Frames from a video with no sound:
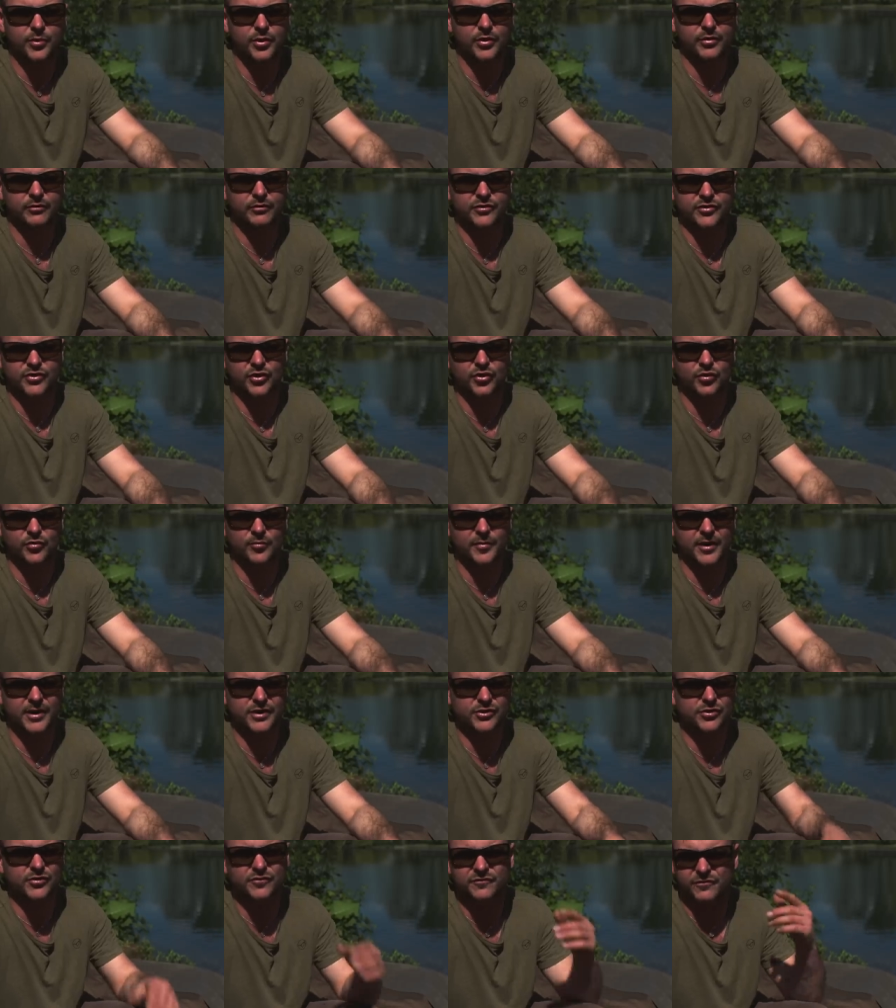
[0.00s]
boilies and an
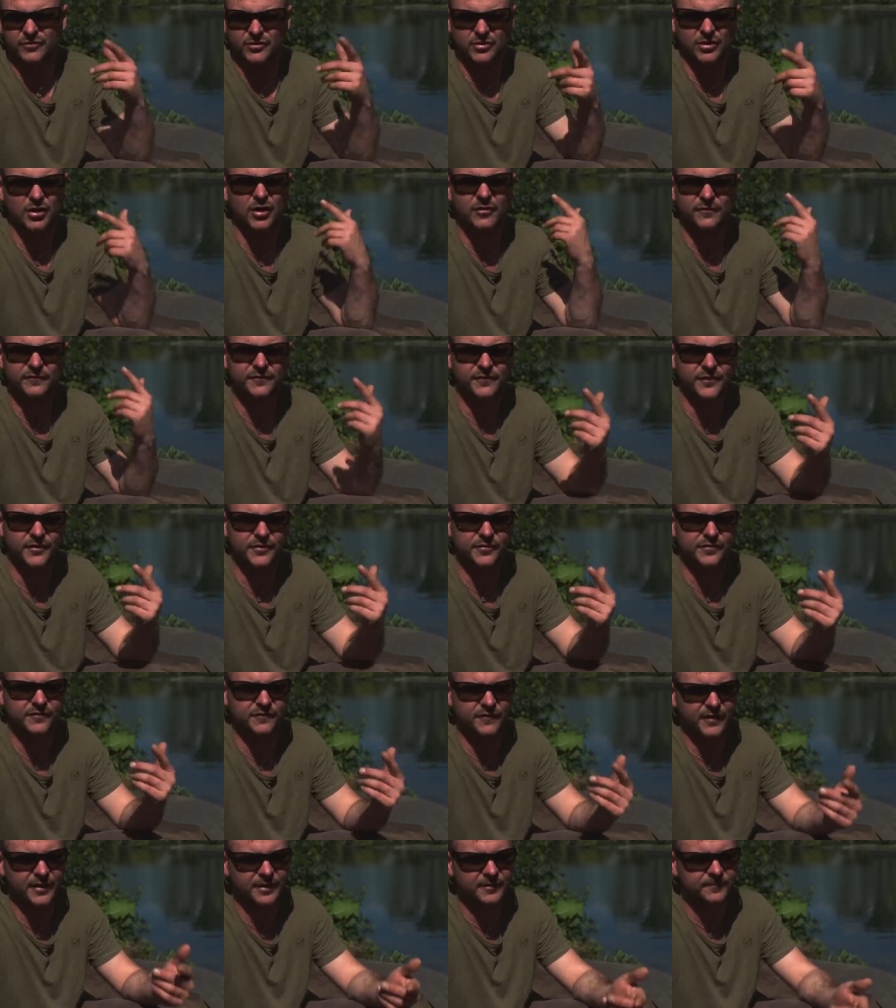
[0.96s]
upbait, just for a
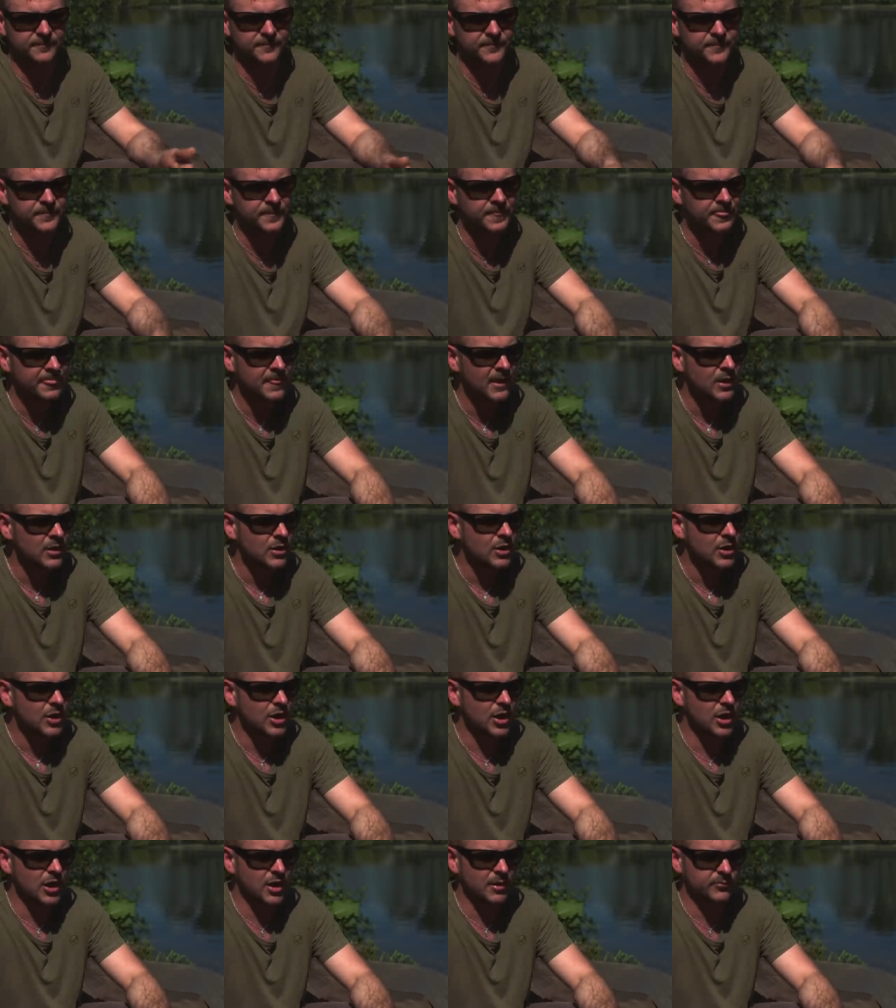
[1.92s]
confidence thing.
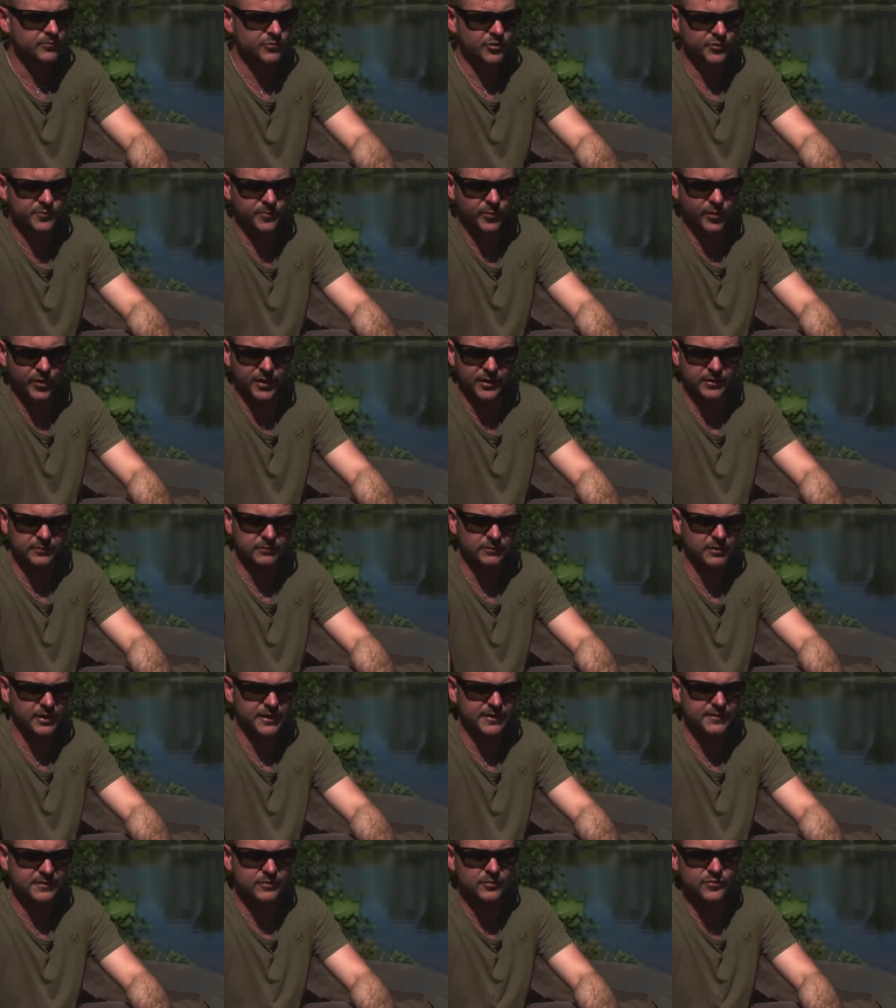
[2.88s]
Um, just put in
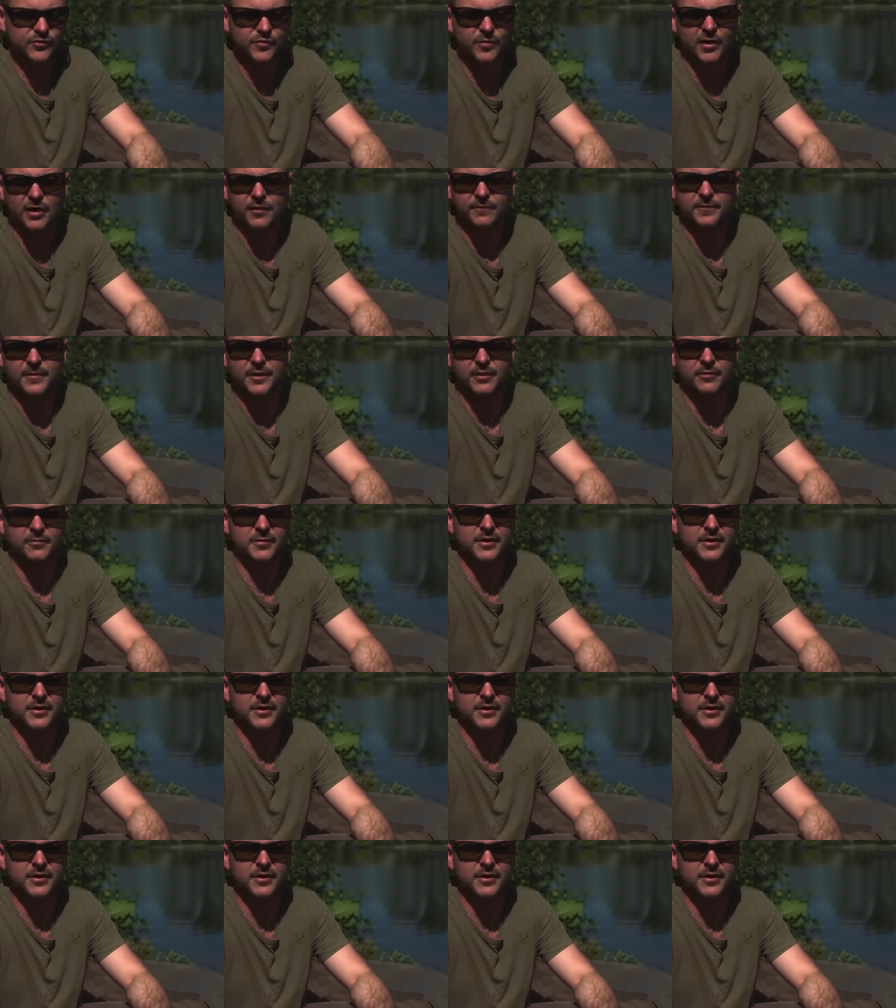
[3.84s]
like 12 mil